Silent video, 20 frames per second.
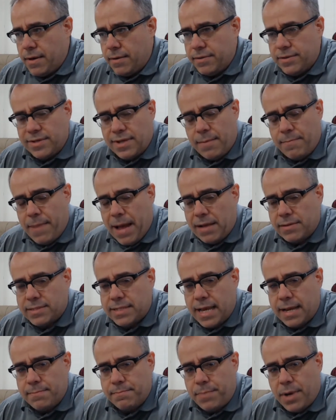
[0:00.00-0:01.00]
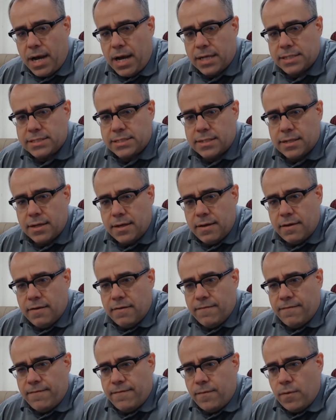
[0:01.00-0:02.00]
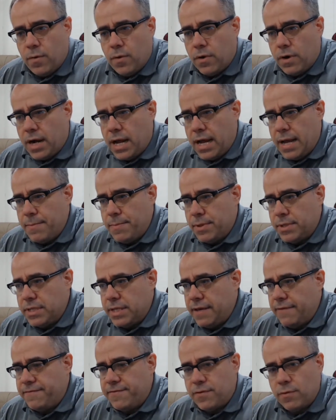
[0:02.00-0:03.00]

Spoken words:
about $10 for, I believe,